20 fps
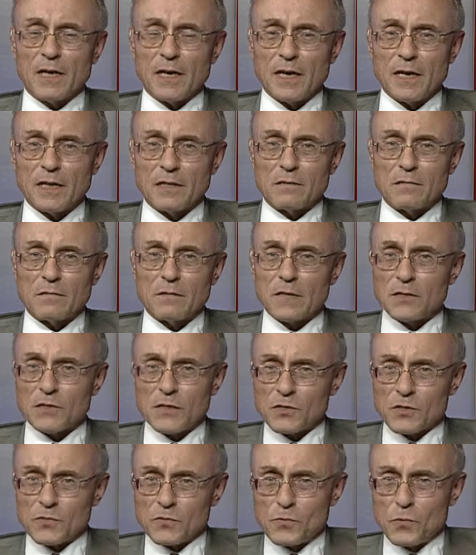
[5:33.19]
and that
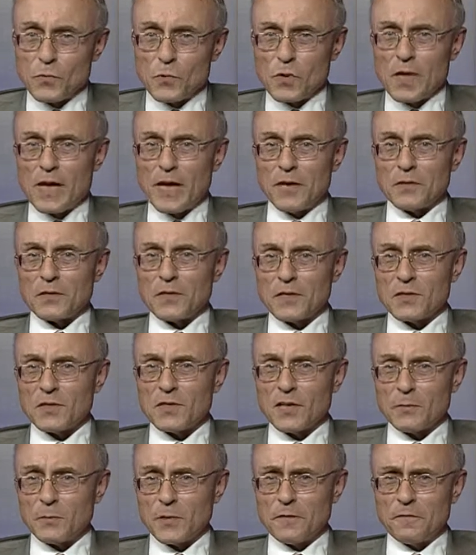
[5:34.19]
doesn't rule out that it's
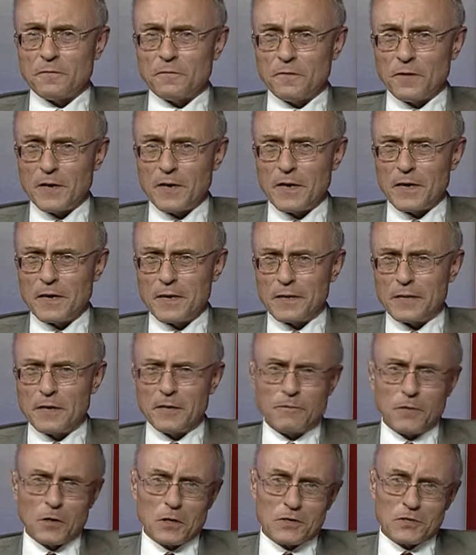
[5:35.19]
going to be a fairly
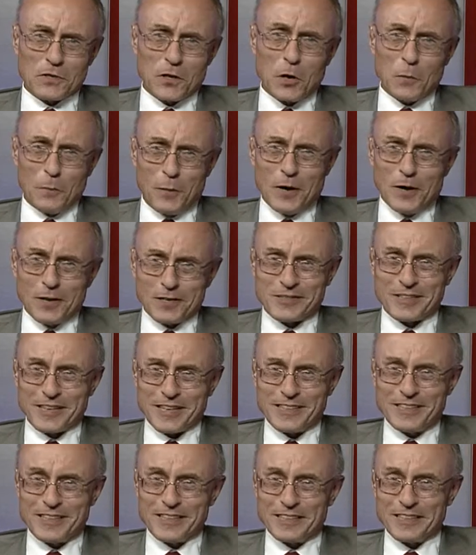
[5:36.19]
volatile path
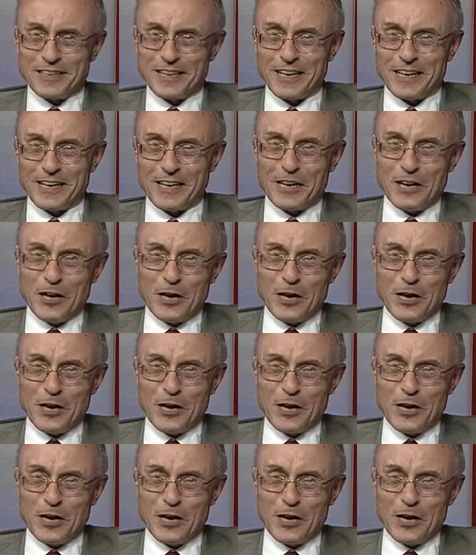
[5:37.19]
getting there,